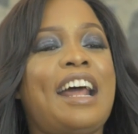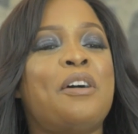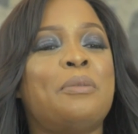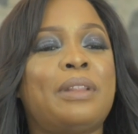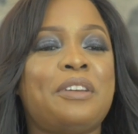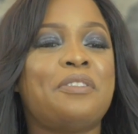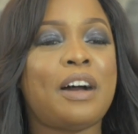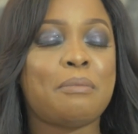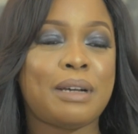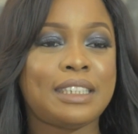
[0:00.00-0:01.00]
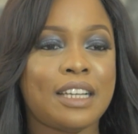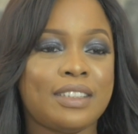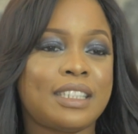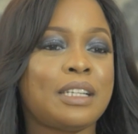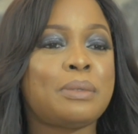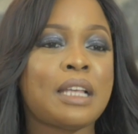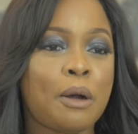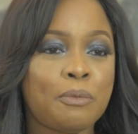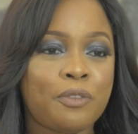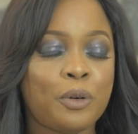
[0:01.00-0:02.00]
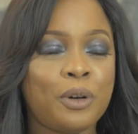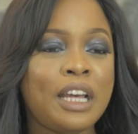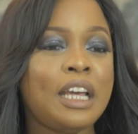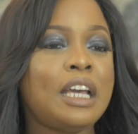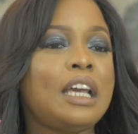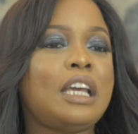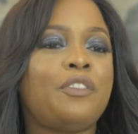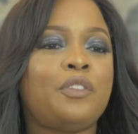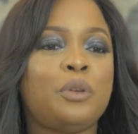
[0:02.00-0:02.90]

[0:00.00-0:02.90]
I hope that you found my savings tips helpful. If